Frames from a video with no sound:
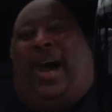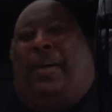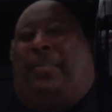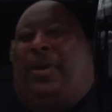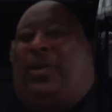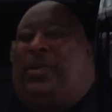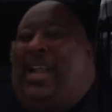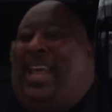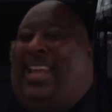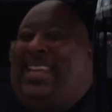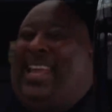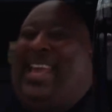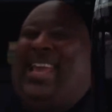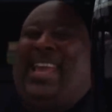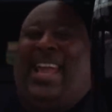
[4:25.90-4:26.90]
Hop, all right?
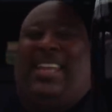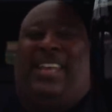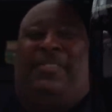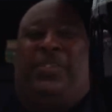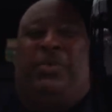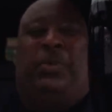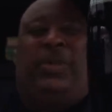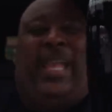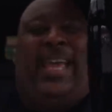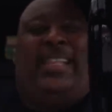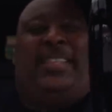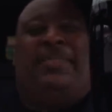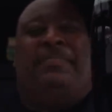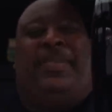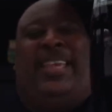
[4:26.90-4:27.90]
And if you
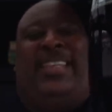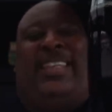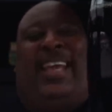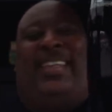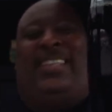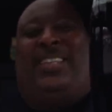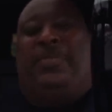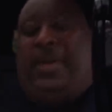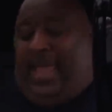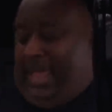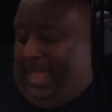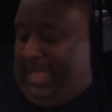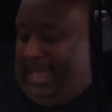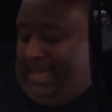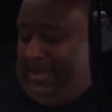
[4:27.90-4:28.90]
like the beat that you
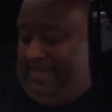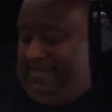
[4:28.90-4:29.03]
hear,